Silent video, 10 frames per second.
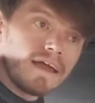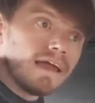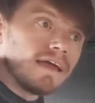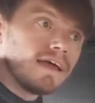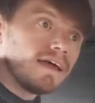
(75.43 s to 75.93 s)

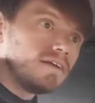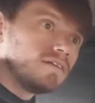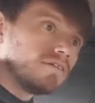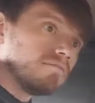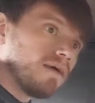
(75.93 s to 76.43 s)

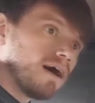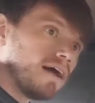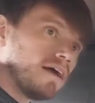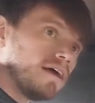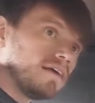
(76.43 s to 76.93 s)
and
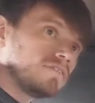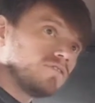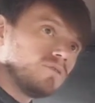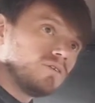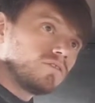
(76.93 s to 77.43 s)
my
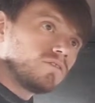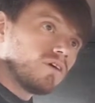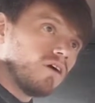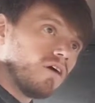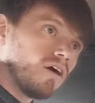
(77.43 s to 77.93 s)
students
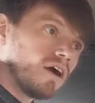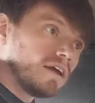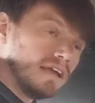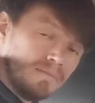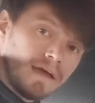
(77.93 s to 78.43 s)

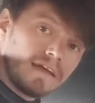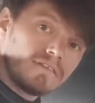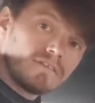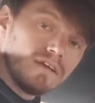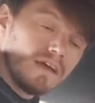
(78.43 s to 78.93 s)
are
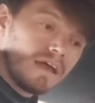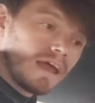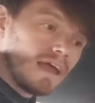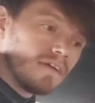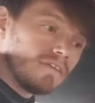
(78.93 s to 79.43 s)
inmates,
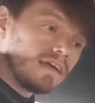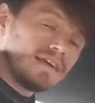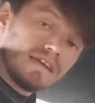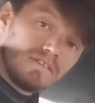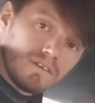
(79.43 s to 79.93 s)
and they
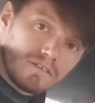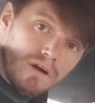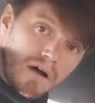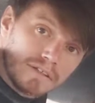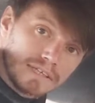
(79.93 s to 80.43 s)
get this
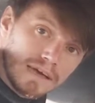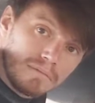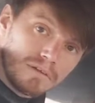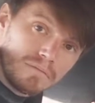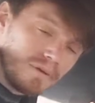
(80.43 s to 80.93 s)
concept
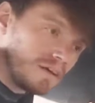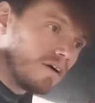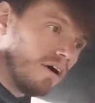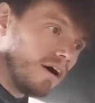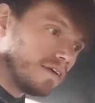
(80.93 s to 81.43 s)

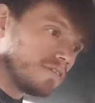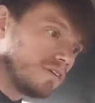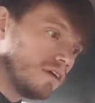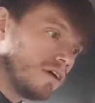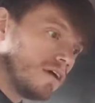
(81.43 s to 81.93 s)
because
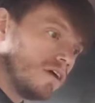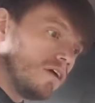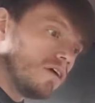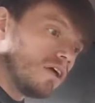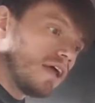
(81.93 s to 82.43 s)

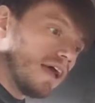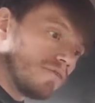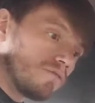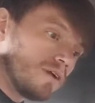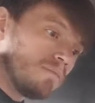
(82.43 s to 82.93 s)

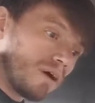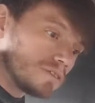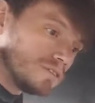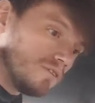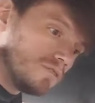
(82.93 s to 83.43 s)
every
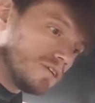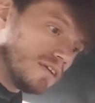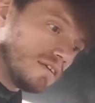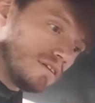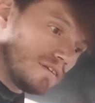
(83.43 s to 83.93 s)
person who's
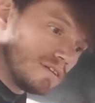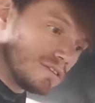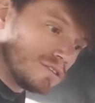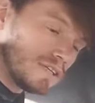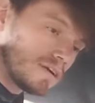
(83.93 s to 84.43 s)
in the
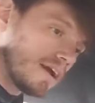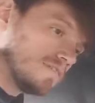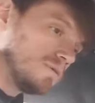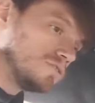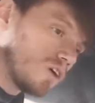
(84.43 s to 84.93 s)
detention center
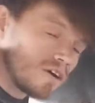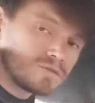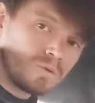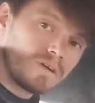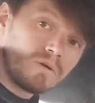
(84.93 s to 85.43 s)
has been
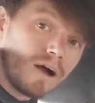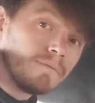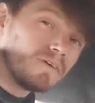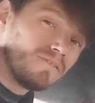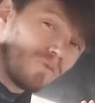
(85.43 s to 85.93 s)
charged with a
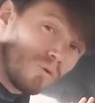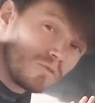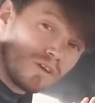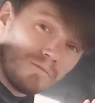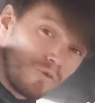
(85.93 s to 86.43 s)
crime of
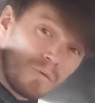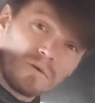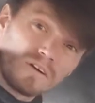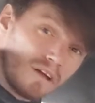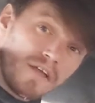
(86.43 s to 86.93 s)
some
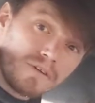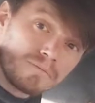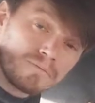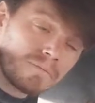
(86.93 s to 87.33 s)
form or another.